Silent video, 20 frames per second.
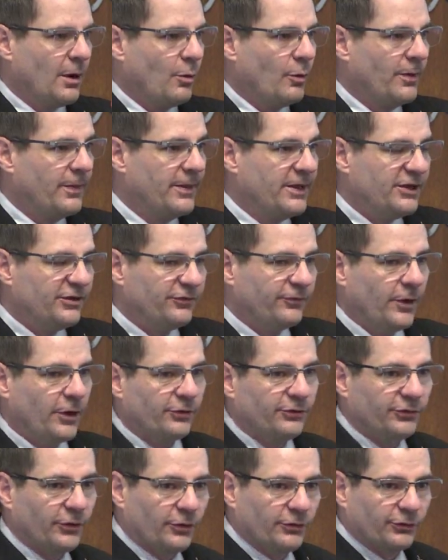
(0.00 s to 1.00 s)
When these
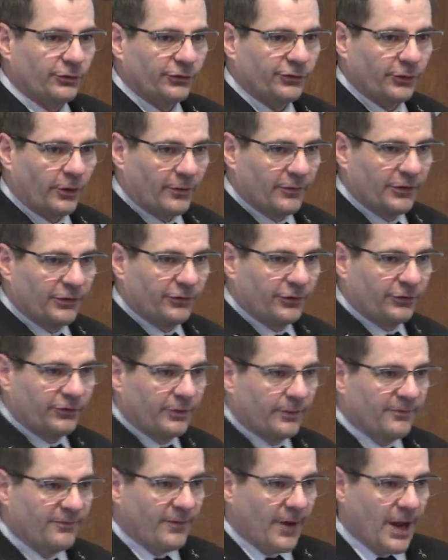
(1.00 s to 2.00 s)
folks' social service
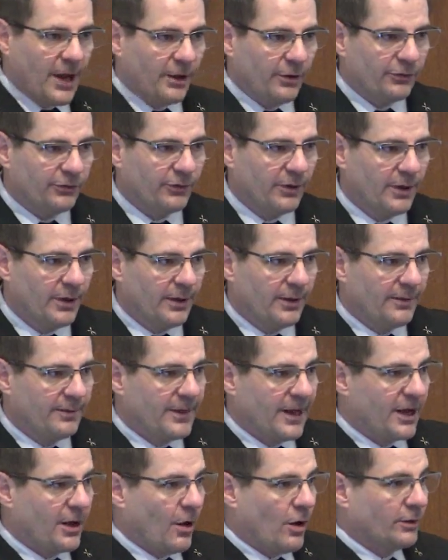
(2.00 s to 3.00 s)
system fails,
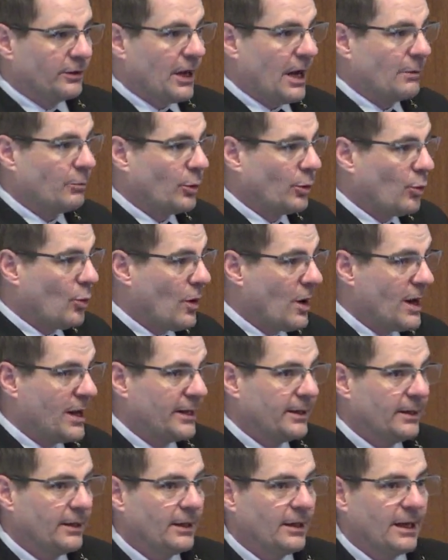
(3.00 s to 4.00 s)
they call
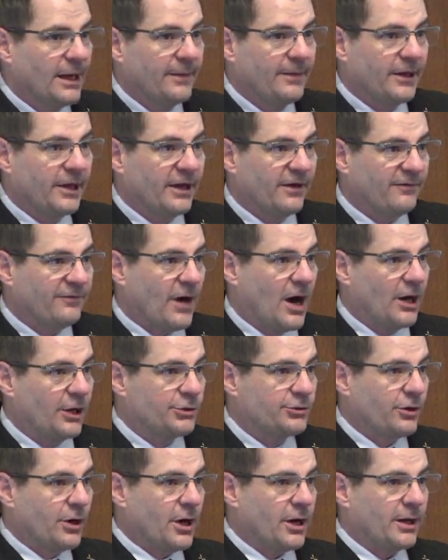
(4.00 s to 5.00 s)
911 and they get a fire
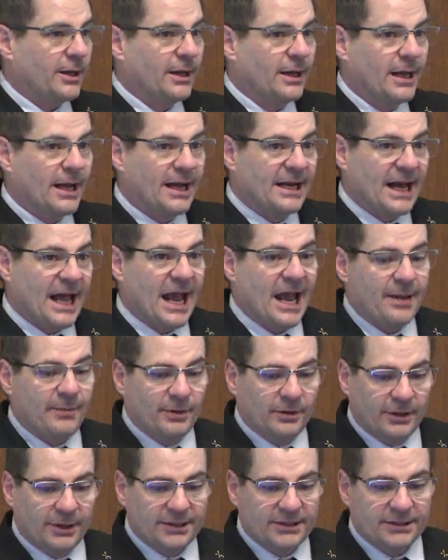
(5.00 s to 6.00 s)
truck, an
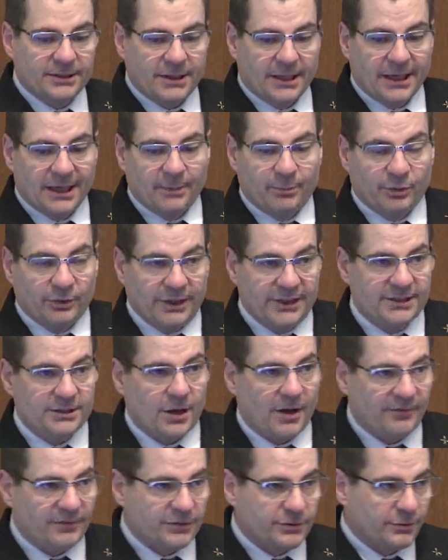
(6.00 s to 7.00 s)
ambulance, and a police
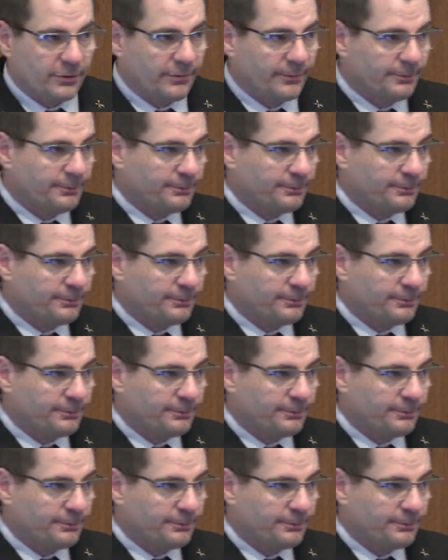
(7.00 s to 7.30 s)
officer.